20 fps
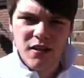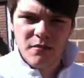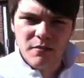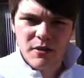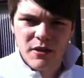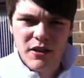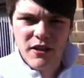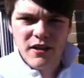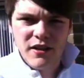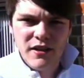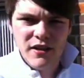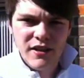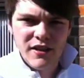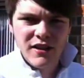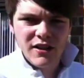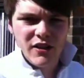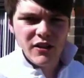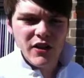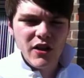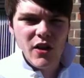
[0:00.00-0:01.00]
I'm gonna
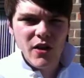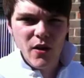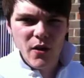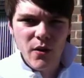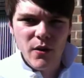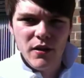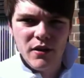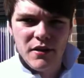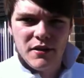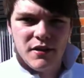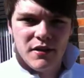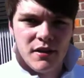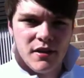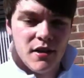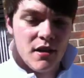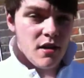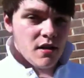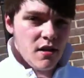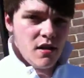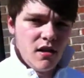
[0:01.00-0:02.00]
go.
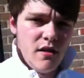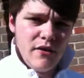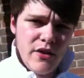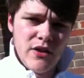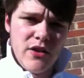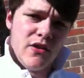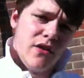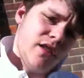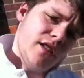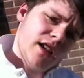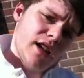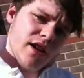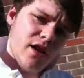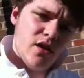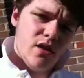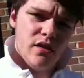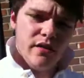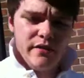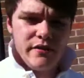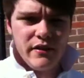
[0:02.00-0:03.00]
I've actually got to take
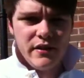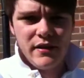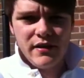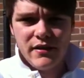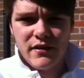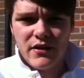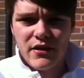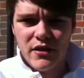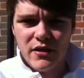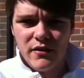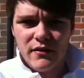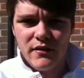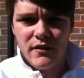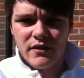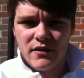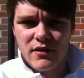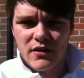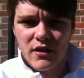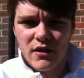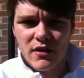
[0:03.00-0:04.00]
off soon,
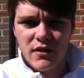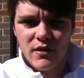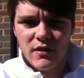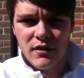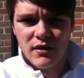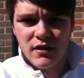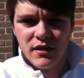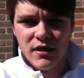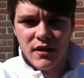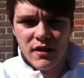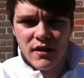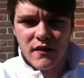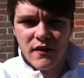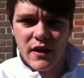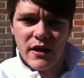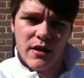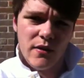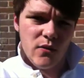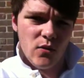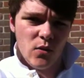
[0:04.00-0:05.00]
so
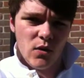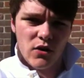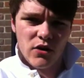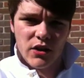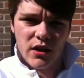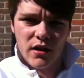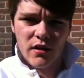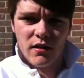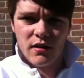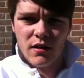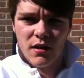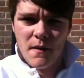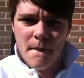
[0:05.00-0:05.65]
thank you for watching.